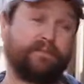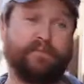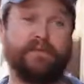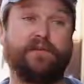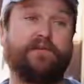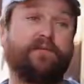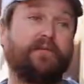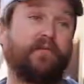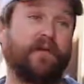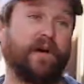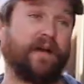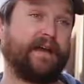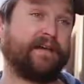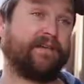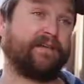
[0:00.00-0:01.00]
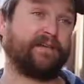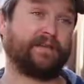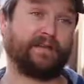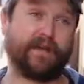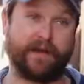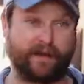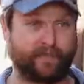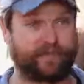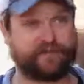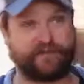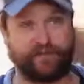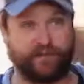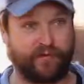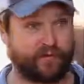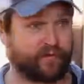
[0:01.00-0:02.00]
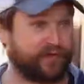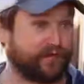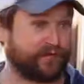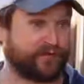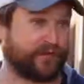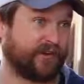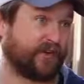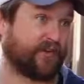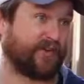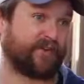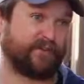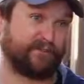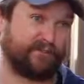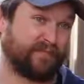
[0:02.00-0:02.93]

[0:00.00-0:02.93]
beautiful wines with 100% whole cluster with